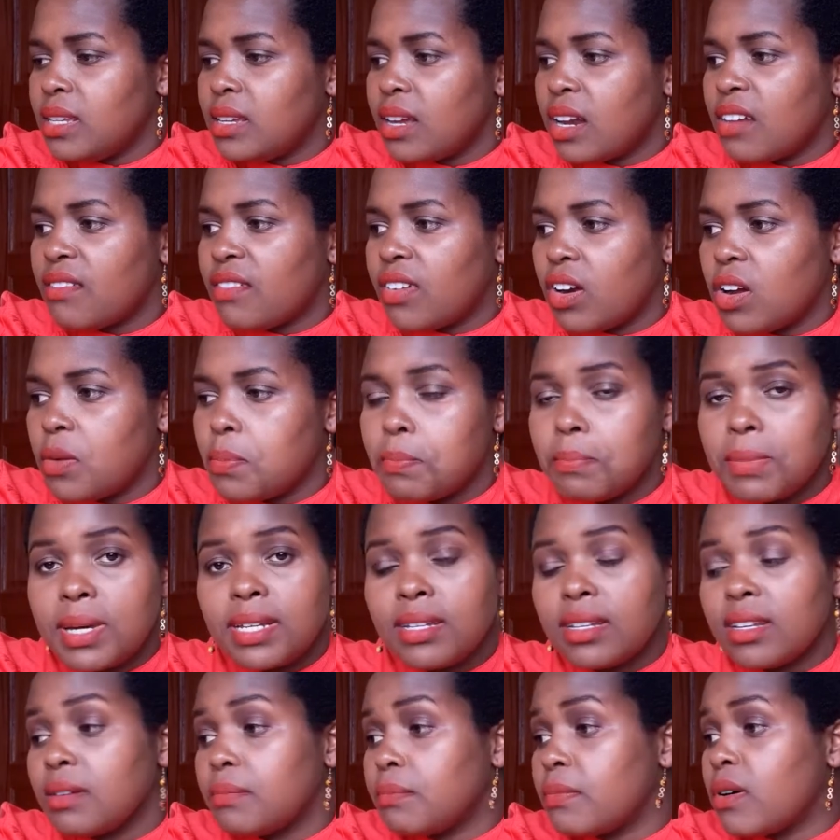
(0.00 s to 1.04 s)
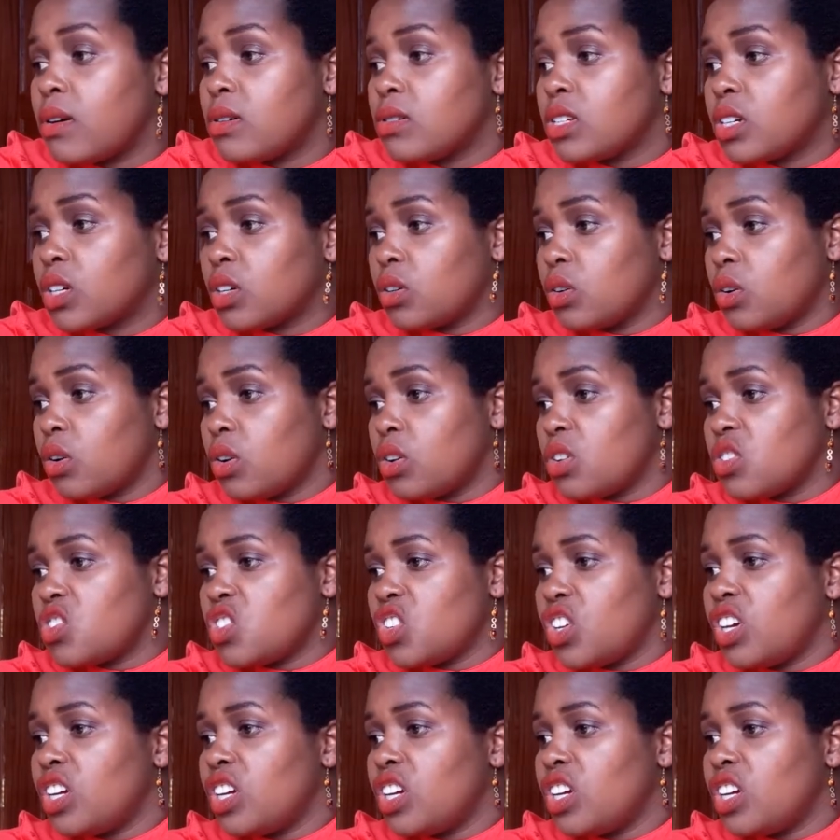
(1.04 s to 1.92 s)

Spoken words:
development in biotechnology,